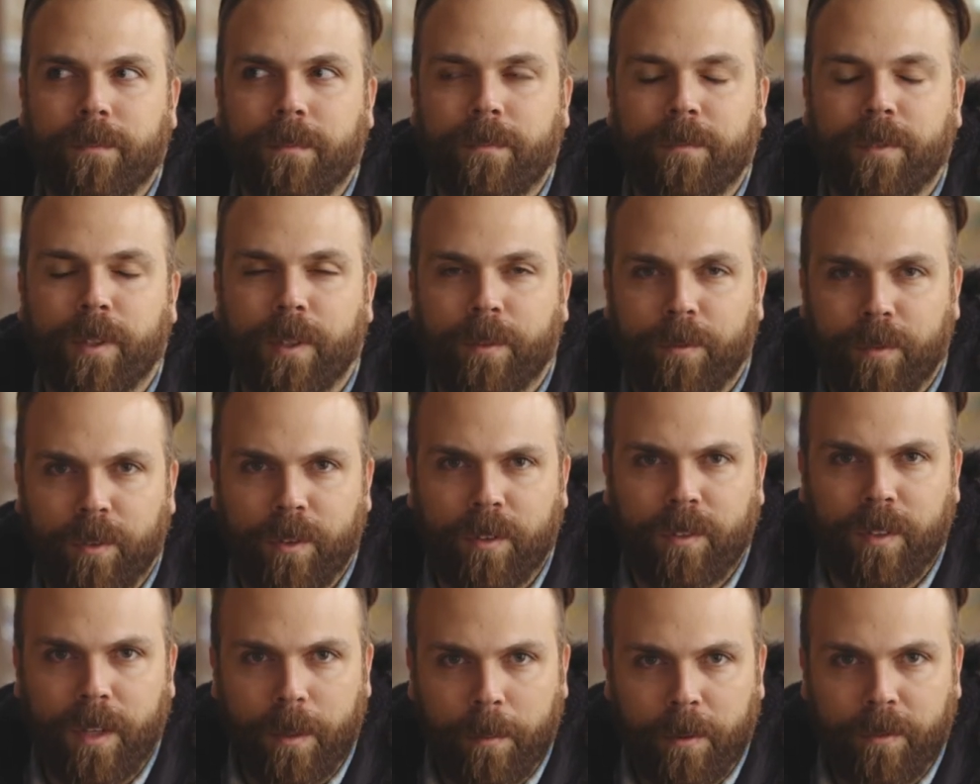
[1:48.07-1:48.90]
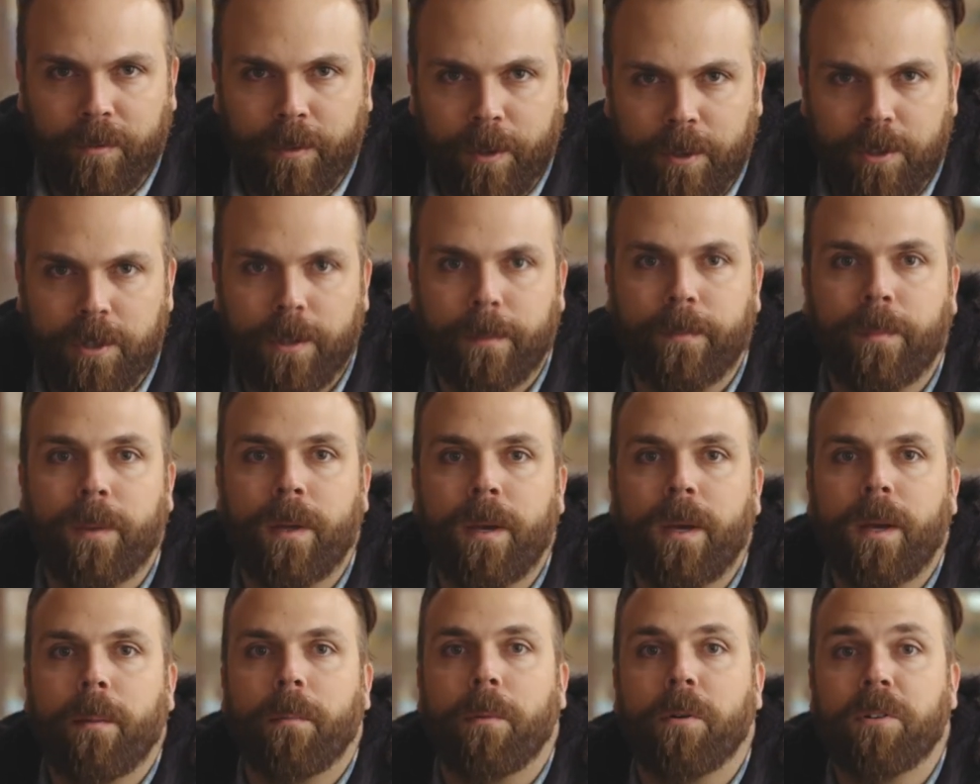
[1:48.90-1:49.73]
for the foreseeable future.
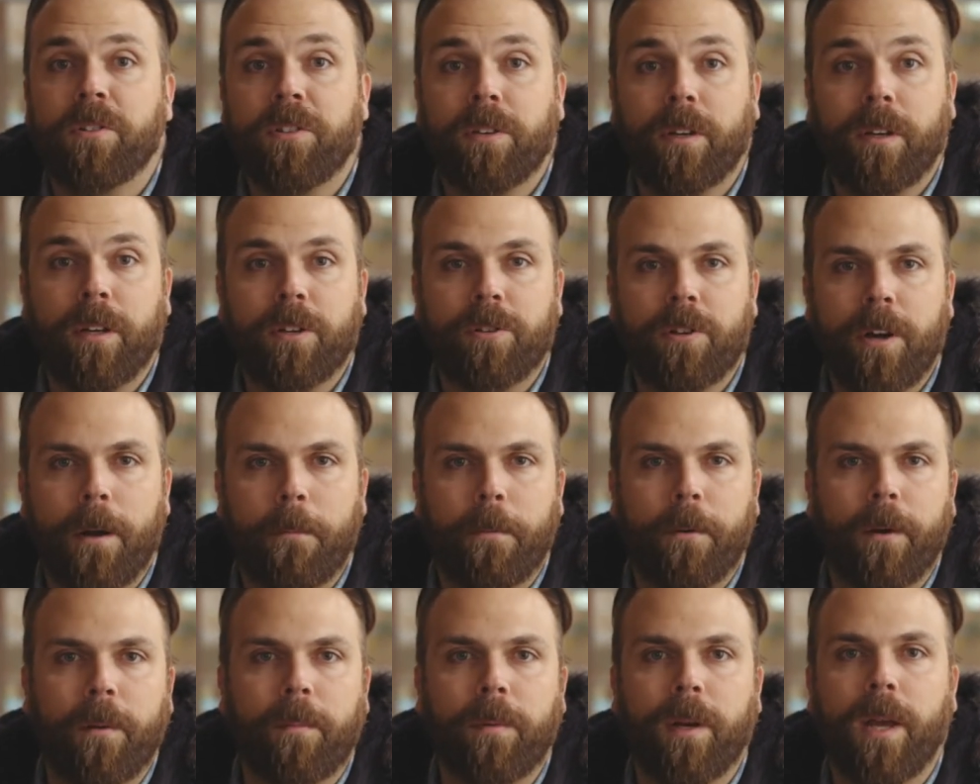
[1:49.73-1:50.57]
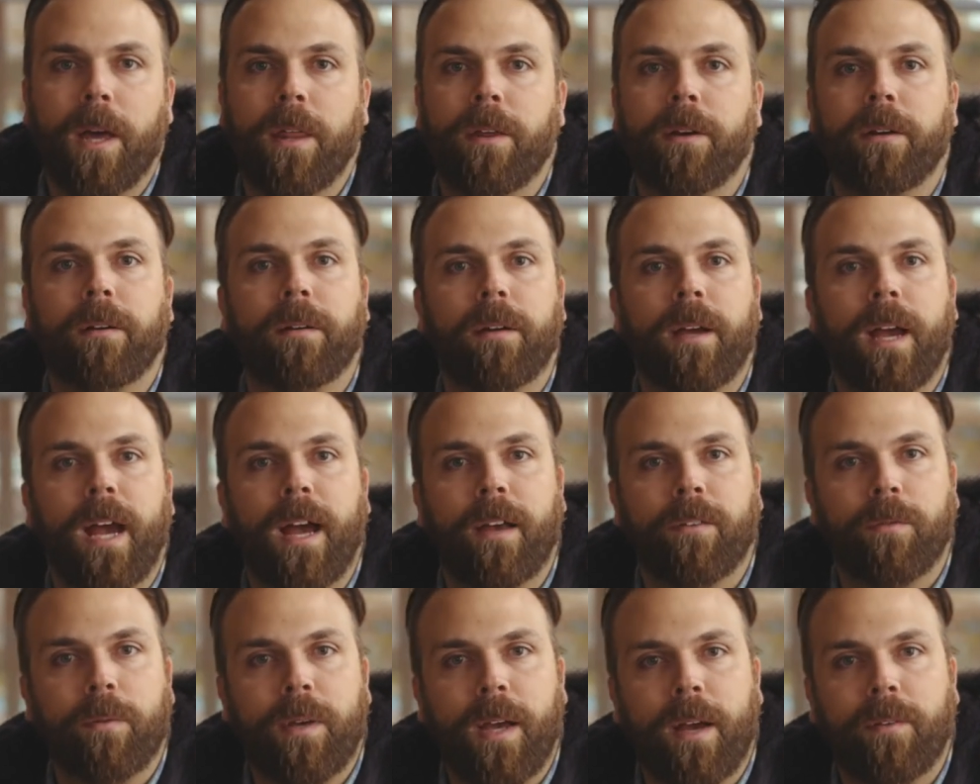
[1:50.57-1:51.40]
we're still going to try to put them together
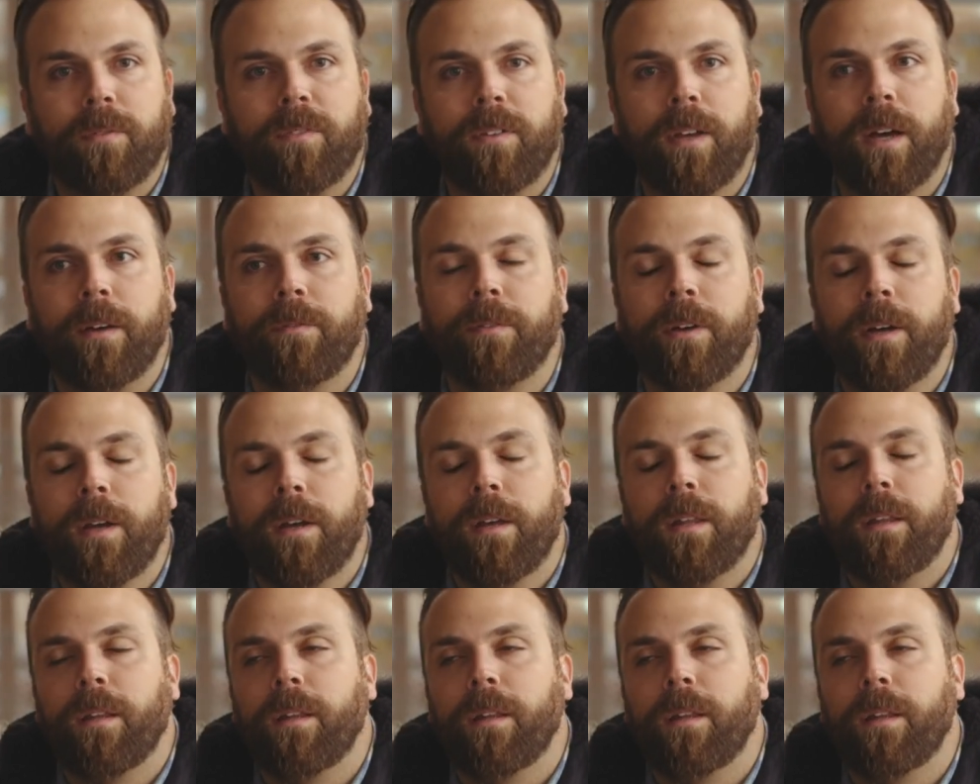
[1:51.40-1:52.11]
as we have stuff.